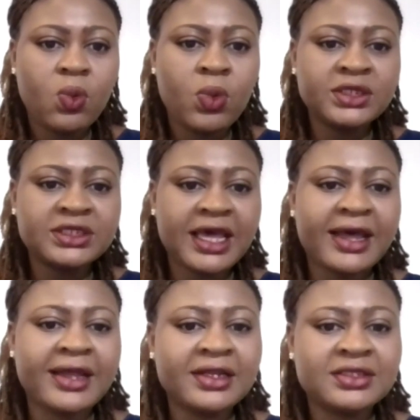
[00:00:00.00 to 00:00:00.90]
What
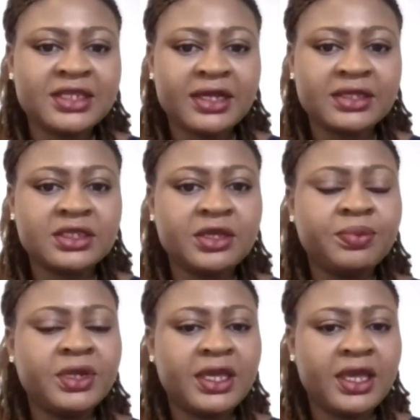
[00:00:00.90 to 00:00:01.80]
are the tax
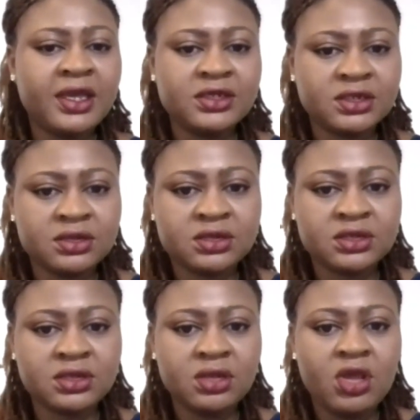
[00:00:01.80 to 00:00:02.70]
implications